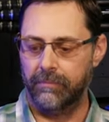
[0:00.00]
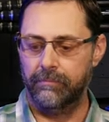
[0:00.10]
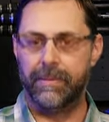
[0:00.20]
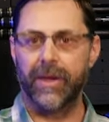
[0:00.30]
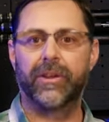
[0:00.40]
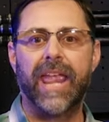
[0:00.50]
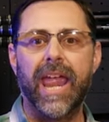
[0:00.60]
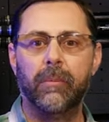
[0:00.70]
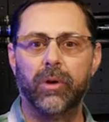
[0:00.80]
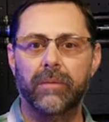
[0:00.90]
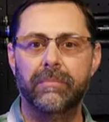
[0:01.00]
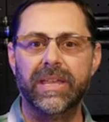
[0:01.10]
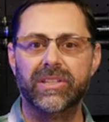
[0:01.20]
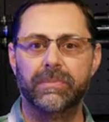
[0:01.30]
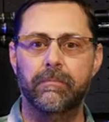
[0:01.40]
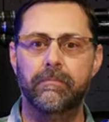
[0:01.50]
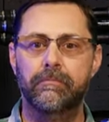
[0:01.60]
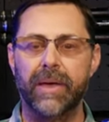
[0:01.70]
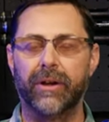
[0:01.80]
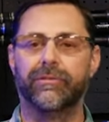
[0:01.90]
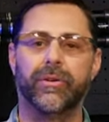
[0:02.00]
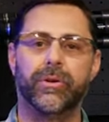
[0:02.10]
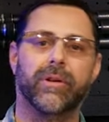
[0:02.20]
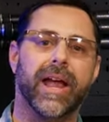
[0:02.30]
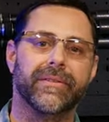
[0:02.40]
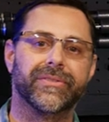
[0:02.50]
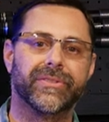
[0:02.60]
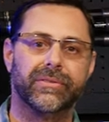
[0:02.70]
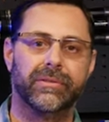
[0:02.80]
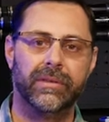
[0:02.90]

better camera means better photographs.